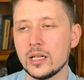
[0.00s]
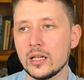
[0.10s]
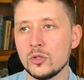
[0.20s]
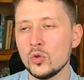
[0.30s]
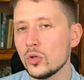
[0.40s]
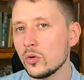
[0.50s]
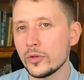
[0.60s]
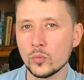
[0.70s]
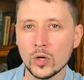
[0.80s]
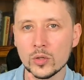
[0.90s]
you know the
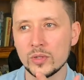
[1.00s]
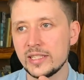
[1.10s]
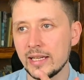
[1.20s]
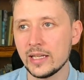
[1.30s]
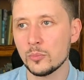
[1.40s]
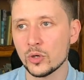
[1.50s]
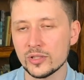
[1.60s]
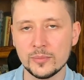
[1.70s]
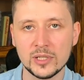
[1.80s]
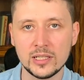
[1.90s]
work will take
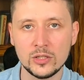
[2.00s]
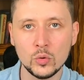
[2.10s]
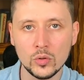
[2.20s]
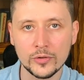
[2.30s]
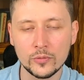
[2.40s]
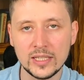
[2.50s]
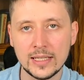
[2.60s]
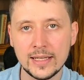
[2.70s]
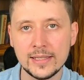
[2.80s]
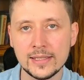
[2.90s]
approximately 2 or 3
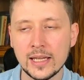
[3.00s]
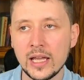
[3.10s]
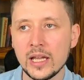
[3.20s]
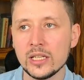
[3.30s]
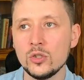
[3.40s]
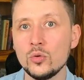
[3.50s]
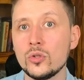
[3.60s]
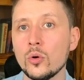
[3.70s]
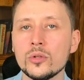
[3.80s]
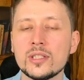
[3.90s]
days. You
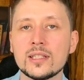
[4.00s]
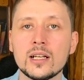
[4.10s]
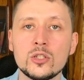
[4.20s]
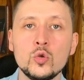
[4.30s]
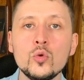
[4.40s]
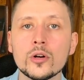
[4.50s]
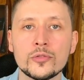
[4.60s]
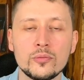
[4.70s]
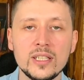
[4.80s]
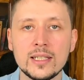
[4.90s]
don't start 2 or
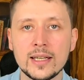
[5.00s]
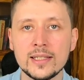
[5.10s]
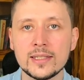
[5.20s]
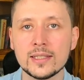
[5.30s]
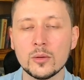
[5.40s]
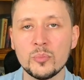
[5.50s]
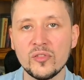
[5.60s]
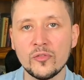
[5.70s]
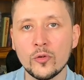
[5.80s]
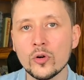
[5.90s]
3 days
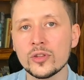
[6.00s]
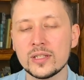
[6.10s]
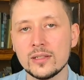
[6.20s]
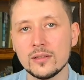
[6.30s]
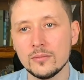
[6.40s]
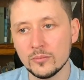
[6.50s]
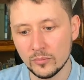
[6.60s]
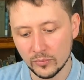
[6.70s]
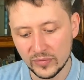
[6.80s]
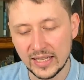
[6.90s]
before the
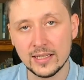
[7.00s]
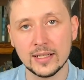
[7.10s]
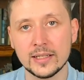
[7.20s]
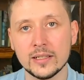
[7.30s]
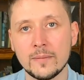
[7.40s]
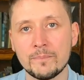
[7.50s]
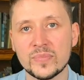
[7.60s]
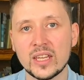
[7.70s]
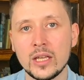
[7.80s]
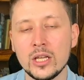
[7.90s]
deadline.
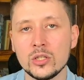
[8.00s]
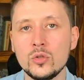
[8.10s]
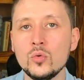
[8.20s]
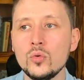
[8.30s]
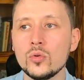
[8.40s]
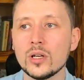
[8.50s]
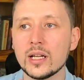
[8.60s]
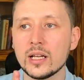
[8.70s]
You